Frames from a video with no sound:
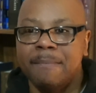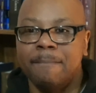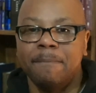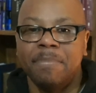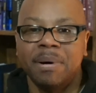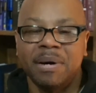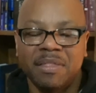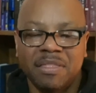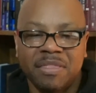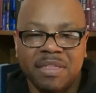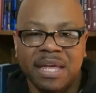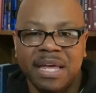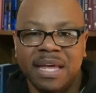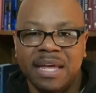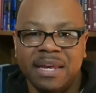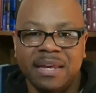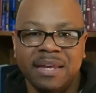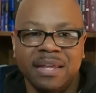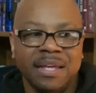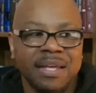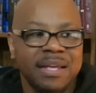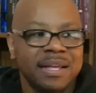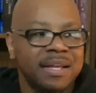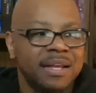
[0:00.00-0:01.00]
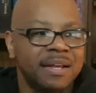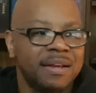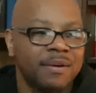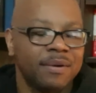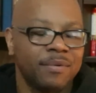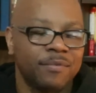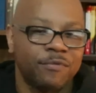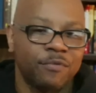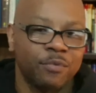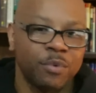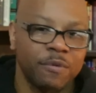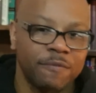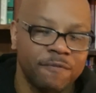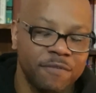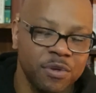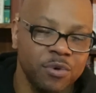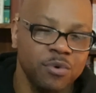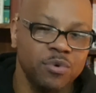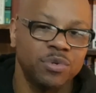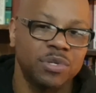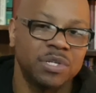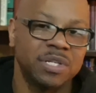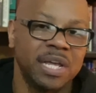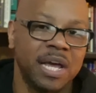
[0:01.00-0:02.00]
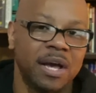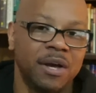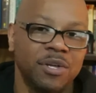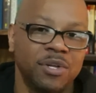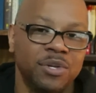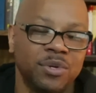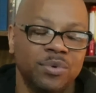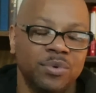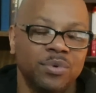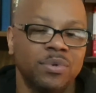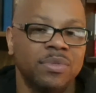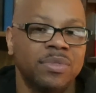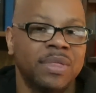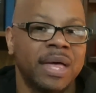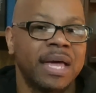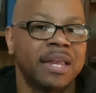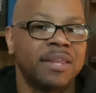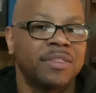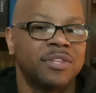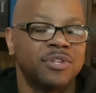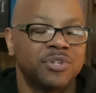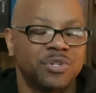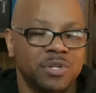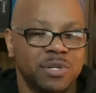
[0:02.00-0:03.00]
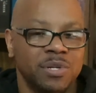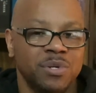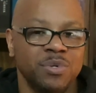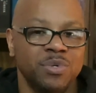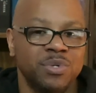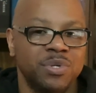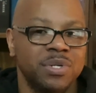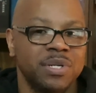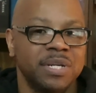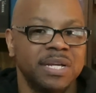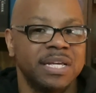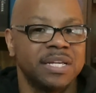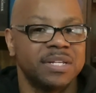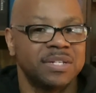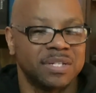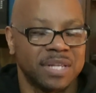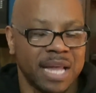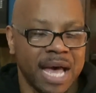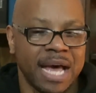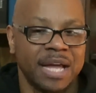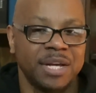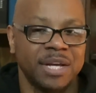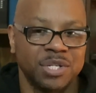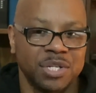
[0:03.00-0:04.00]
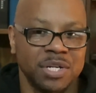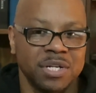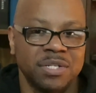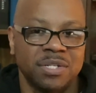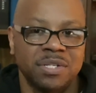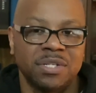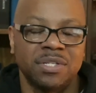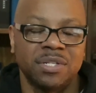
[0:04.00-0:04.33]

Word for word: but then refuse to tell you that the solution is not Jesus.